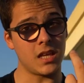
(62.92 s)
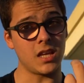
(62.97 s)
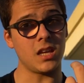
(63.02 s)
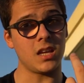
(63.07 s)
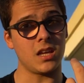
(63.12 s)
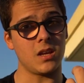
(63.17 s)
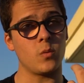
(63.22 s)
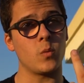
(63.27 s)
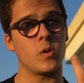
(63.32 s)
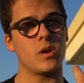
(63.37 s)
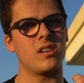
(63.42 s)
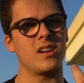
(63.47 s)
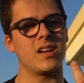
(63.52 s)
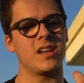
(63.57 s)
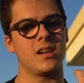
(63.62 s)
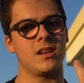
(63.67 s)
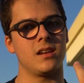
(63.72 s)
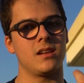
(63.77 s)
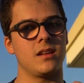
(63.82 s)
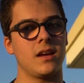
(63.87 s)
key we're
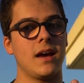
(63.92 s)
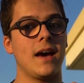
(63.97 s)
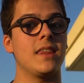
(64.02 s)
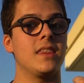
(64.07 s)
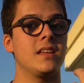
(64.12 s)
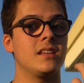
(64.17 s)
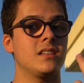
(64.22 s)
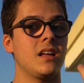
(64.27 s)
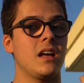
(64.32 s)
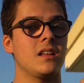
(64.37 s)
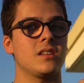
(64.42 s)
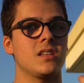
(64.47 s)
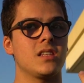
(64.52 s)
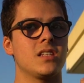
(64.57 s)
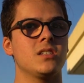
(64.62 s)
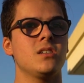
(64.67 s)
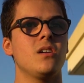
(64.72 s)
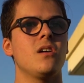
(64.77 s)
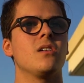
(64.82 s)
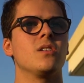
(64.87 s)
in at the start of
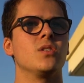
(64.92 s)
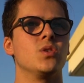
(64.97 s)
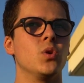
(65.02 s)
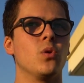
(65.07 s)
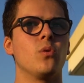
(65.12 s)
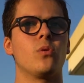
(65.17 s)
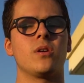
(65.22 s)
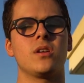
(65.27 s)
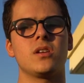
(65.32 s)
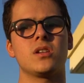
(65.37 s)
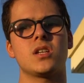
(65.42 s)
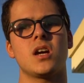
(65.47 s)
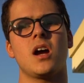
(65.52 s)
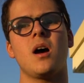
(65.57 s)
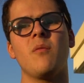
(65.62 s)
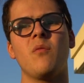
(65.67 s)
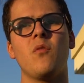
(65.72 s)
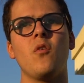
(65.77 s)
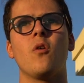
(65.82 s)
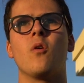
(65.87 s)
the song, Dorian
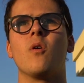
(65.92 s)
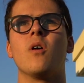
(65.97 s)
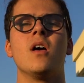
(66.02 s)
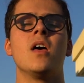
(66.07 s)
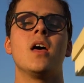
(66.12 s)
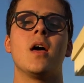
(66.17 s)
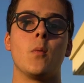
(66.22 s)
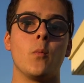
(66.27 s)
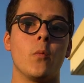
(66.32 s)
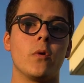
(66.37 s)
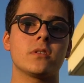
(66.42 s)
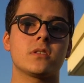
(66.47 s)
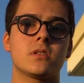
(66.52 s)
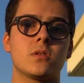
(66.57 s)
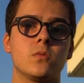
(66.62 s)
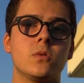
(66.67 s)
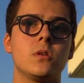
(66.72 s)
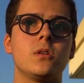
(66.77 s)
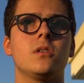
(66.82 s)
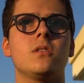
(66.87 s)
sharp 4. And what's
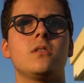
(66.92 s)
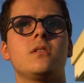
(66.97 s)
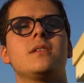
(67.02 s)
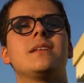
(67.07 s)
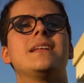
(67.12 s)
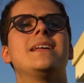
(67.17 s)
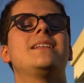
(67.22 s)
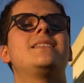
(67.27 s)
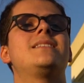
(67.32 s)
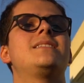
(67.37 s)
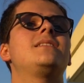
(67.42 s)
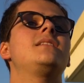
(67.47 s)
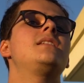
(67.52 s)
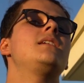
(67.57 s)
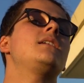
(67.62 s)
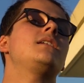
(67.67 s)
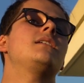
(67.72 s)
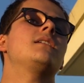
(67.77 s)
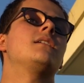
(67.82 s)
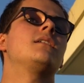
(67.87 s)
the root note? It's
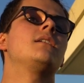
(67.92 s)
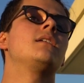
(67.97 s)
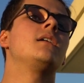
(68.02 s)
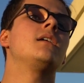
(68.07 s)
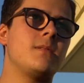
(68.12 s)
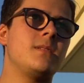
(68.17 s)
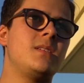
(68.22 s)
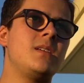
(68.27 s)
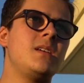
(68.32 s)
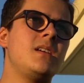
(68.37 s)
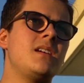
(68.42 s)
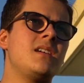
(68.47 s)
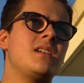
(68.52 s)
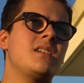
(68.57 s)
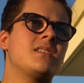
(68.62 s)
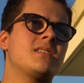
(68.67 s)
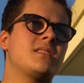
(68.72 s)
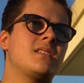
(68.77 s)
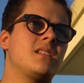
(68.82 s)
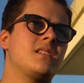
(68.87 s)
D. D
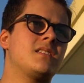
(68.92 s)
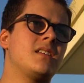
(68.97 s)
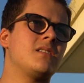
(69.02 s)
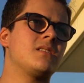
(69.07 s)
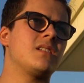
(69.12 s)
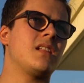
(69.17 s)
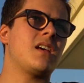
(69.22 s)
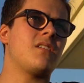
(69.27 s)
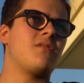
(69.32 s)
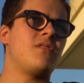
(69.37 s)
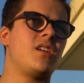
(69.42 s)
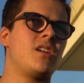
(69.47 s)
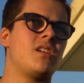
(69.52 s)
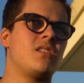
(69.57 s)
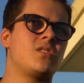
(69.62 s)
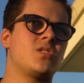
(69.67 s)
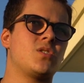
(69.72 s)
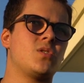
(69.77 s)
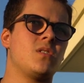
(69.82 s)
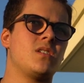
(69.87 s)
sounds like a very
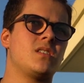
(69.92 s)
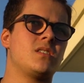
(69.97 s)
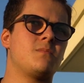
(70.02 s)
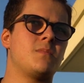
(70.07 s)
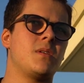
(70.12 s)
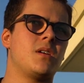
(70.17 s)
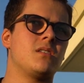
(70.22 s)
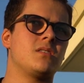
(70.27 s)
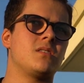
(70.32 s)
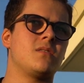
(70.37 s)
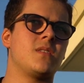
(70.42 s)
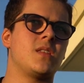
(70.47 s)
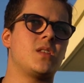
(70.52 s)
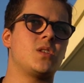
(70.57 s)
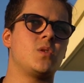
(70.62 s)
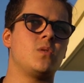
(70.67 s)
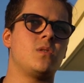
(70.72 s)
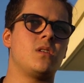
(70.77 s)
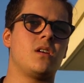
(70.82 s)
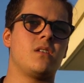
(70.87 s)
good choice because of the
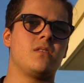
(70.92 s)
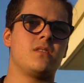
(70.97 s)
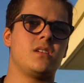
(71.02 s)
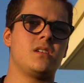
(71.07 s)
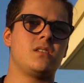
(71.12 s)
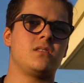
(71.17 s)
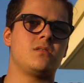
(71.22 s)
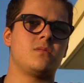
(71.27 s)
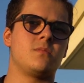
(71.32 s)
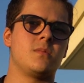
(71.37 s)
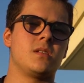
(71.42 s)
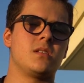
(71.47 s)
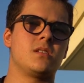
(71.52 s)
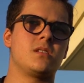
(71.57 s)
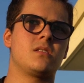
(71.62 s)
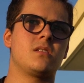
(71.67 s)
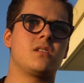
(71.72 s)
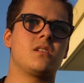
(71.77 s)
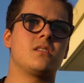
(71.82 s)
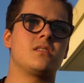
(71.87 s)
tuning of the
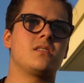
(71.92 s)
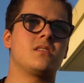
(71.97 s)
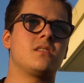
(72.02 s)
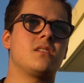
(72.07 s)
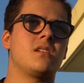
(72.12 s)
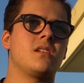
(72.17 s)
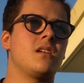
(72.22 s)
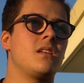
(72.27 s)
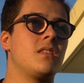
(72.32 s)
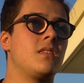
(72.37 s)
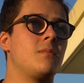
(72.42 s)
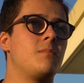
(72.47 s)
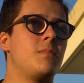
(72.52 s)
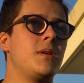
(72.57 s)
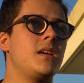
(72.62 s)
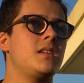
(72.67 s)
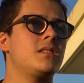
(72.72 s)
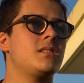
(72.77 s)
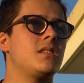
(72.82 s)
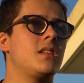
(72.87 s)
instruments, because the
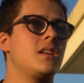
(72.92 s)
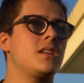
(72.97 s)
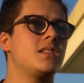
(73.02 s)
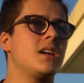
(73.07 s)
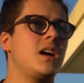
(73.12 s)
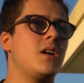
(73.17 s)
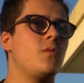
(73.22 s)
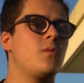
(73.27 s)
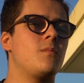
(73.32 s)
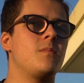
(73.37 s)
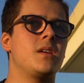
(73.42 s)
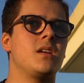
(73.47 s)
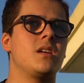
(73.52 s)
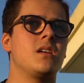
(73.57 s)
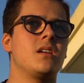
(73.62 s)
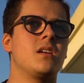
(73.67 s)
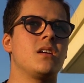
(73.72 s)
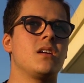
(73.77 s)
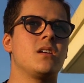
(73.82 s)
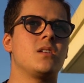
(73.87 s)
bass and the guitar will
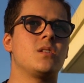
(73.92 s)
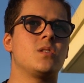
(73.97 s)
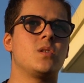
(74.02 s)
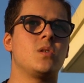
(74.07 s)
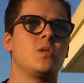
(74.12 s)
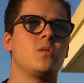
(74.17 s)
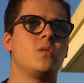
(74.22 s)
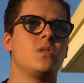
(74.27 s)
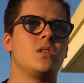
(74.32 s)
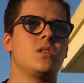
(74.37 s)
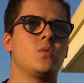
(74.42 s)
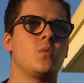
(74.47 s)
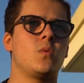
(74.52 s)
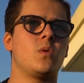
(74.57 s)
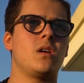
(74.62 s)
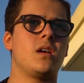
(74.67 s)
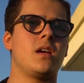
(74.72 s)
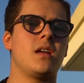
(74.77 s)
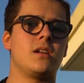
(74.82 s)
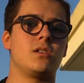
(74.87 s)
be tuned
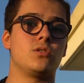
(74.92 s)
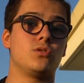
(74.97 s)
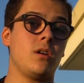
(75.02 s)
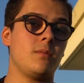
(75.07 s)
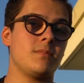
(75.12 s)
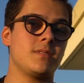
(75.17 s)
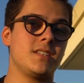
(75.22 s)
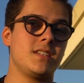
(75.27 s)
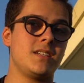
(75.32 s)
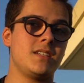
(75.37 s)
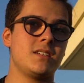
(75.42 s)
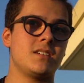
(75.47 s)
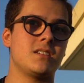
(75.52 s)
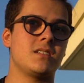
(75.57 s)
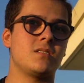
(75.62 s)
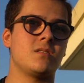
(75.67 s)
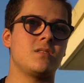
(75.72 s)
in drop D.